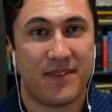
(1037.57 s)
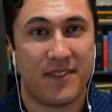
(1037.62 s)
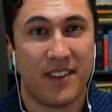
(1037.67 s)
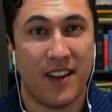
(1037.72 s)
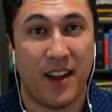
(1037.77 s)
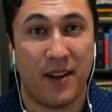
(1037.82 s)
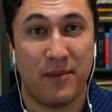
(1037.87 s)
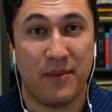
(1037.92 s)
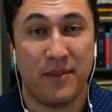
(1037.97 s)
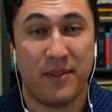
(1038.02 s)

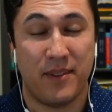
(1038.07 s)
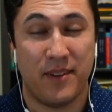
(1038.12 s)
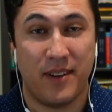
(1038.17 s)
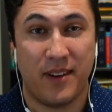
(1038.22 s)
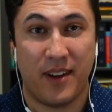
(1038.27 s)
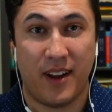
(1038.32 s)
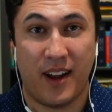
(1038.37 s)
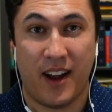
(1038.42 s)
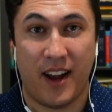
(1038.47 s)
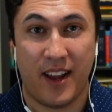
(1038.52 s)
um,
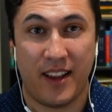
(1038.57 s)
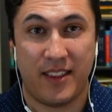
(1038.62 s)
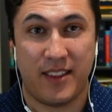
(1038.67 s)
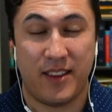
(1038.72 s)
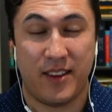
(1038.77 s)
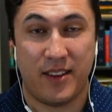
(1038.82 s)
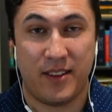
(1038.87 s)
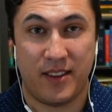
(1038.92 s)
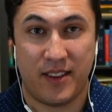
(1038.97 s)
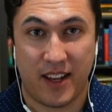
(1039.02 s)
I
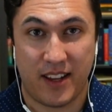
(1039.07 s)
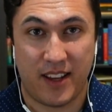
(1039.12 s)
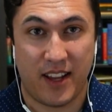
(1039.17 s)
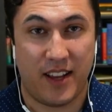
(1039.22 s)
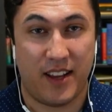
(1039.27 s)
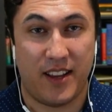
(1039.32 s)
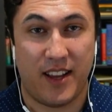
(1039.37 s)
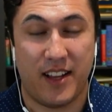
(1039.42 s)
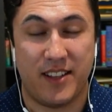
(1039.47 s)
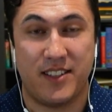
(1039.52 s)
think
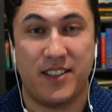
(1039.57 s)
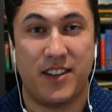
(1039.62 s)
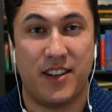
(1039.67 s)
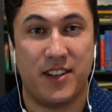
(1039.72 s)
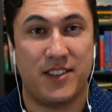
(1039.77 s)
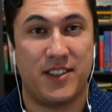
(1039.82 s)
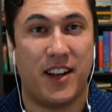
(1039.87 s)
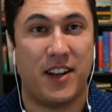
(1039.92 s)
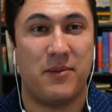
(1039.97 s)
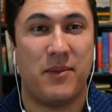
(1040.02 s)
that that's a good
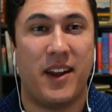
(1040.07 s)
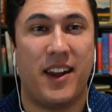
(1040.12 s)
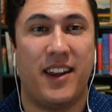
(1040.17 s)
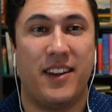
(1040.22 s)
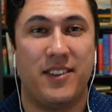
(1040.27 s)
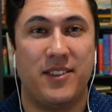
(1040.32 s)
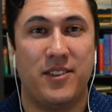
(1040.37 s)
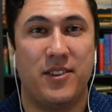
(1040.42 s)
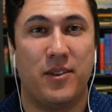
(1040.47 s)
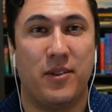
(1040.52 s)
segue
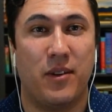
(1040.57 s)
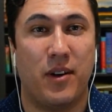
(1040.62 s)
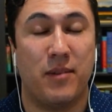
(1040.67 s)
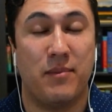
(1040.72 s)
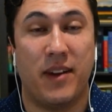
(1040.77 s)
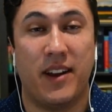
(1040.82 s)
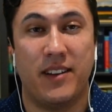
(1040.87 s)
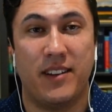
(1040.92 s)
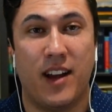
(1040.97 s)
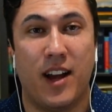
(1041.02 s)
into our
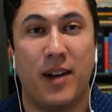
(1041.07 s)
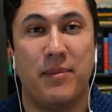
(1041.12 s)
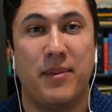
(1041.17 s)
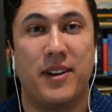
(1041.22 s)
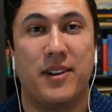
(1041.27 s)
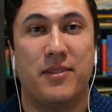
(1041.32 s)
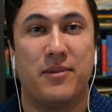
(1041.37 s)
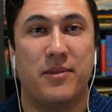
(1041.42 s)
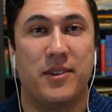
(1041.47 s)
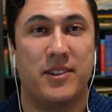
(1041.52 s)
main topic,
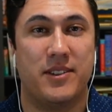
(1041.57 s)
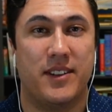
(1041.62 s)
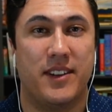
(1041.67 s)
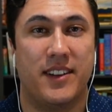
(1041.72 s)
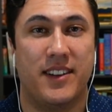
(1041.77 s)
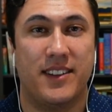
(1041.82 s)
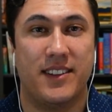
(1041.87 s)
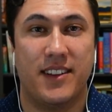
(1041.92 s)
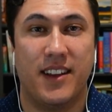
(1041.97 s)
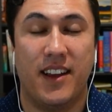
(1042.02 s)
which
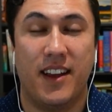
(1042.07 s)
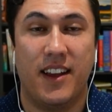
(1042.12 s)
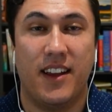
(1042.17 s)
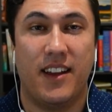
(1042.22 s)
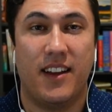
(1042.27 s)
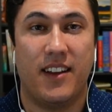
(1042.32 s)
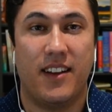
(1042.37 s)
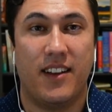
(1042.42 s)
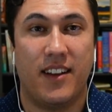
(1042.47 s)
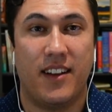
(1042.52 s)
is
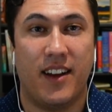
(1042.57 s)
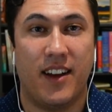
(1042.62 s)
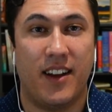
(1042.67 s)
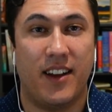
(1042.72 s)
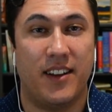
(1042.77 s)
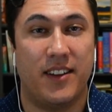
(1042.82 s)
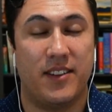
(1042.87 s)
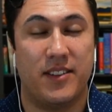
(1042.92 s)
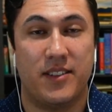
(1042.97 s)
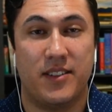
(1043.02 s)

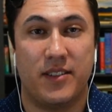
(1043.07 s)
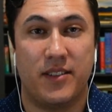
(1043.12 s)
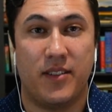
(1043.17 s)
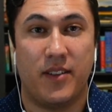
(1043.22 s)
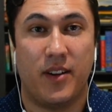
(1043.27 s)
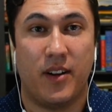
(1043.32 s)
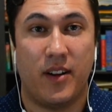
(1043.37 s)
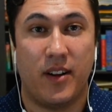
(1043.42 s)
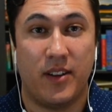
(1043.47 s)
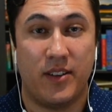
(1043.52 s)
uh,
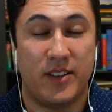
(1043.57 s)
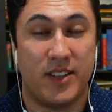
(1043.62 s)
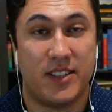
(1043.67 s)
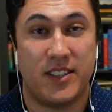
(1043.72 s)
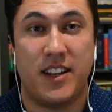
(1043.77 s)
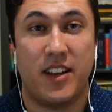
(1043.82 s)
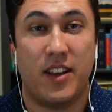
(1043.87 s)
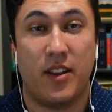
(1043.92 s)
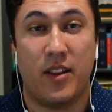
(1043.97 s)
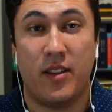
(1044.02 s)

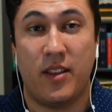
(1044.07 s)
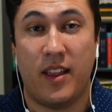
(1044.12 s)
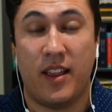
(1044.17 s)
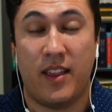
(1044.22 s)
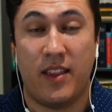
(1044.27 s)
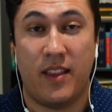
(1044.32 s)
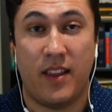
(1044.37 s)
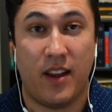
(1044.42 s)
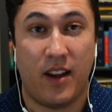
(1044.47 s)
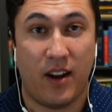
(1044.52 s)
discuss
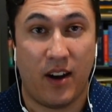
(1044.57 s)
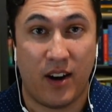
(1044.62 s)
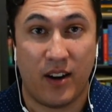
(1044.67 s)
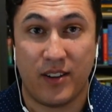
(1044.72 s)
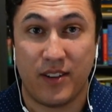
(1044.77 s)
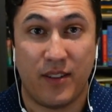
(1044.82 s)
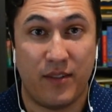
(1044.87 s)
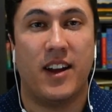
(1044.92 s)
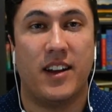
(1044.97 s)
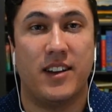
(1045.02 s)
the art
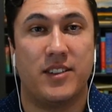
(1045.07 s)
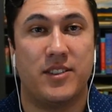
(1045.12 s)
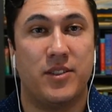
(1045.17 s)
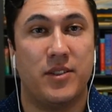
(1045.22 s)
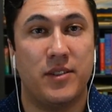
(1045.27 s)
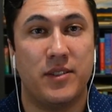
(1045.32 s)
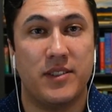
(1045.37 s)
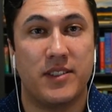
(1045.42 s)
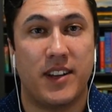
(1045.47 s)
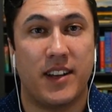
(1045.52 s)
of the
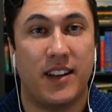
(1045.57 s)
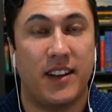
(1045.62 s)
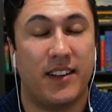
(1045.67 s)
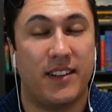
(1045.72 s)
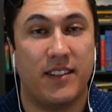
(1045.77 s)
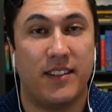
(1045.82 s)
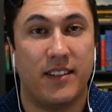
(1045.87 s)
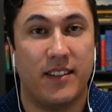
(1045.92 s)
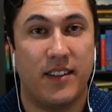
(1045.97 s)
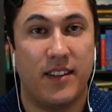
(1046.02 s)
students
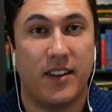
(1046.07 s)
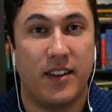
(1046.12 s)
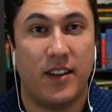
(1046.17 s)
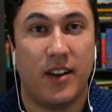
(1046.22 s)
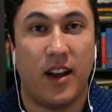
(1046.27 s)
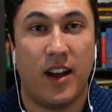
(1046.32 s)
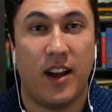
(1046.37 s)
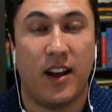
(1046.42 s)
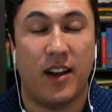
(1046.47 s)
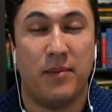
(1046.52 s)
can
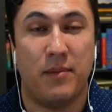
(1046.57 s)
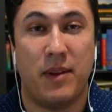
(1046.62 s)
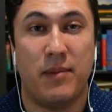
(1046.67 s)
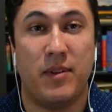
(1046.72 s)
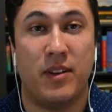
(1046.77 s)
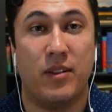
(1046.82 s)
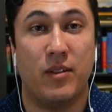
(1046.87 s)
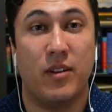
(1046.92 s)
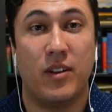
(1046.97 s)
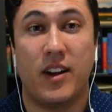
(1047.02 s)

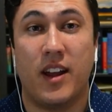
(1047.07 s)
maybe look